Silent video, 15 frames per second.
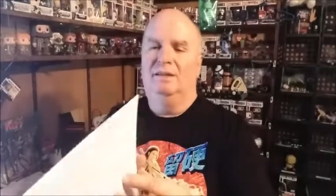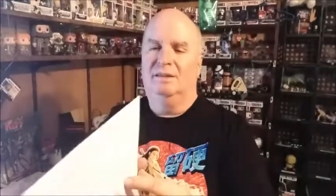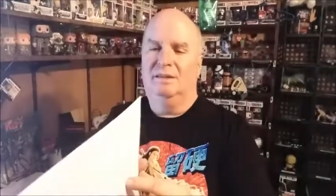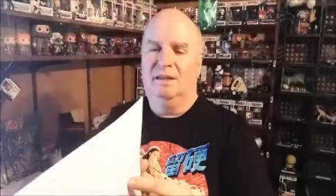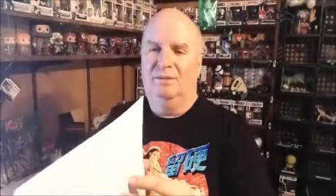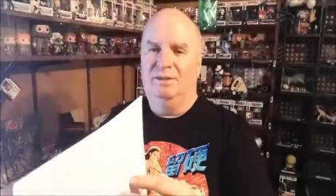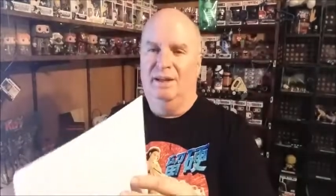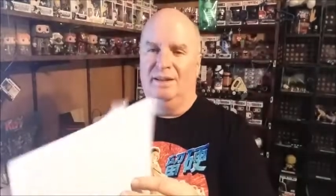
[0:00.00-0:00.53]

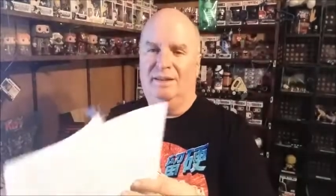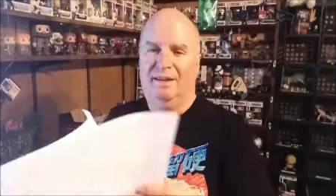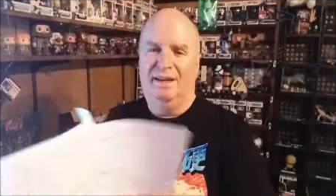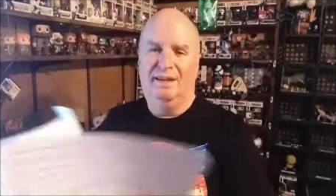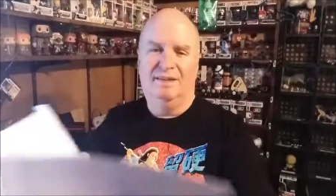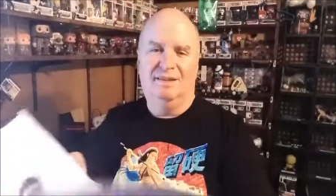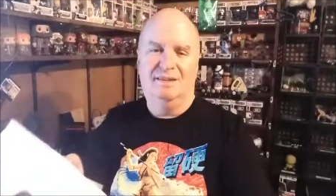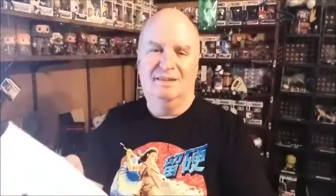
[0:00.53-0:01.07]
stuff like
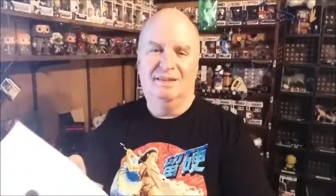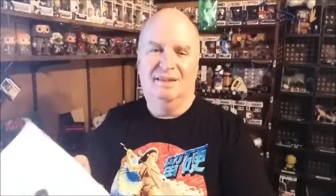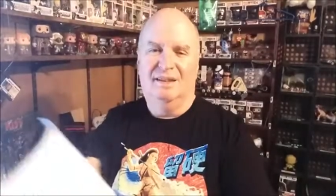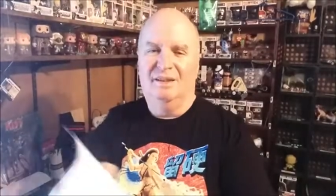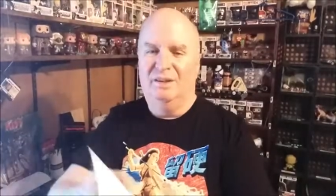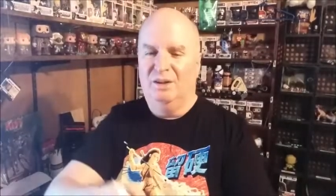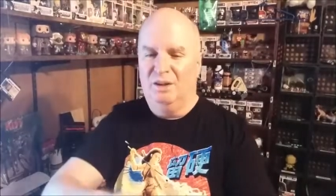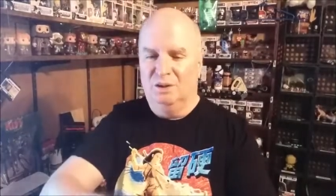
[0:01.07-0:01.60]
that that, uh,
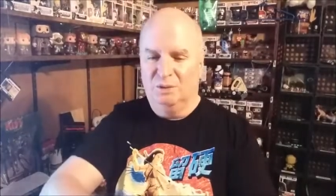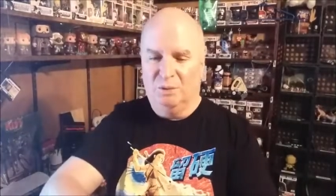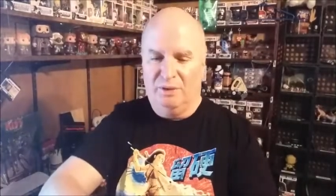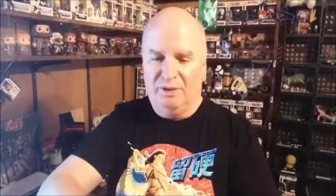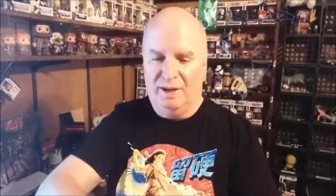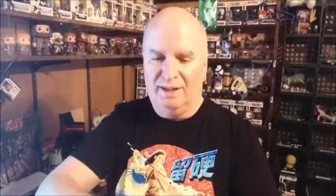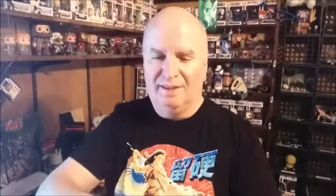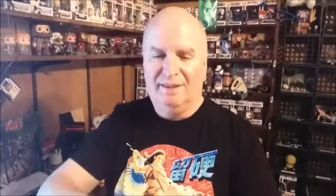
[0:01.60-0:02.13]
that goes
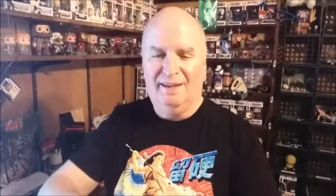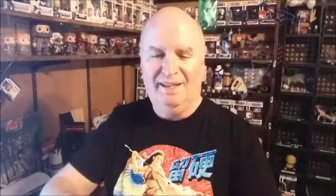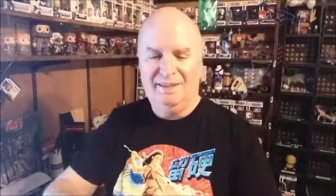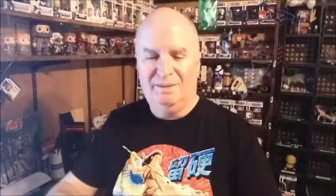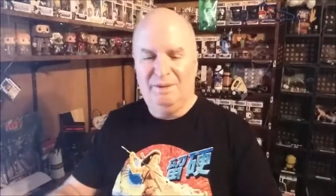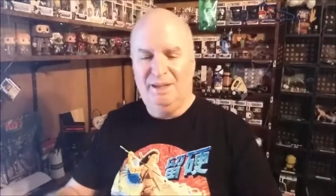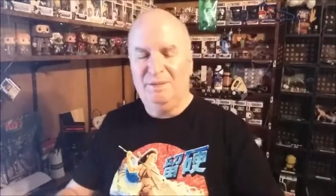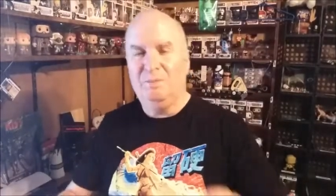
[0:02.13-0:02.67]
with that.
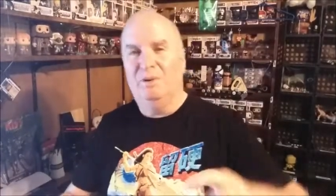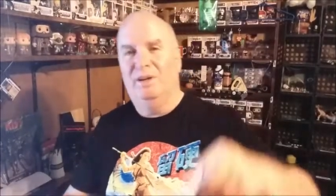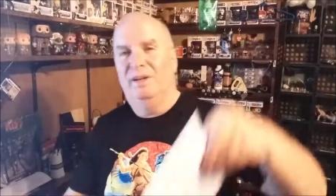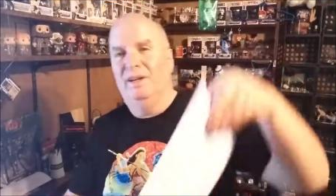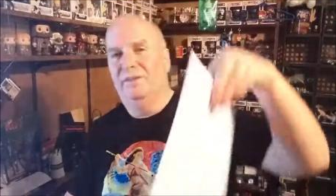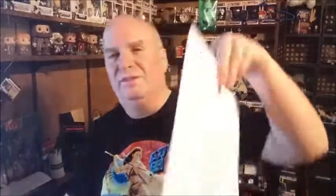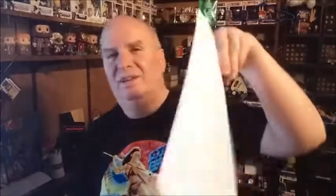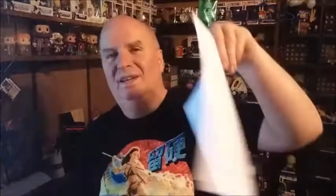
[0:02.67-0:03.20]
That's, that's pretty
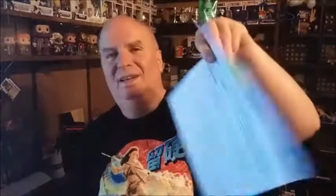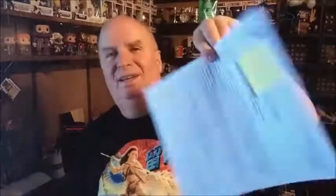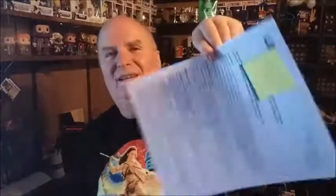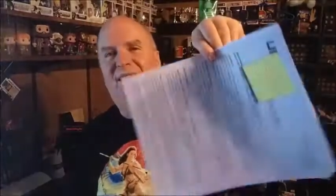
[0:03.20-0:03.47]
nifty.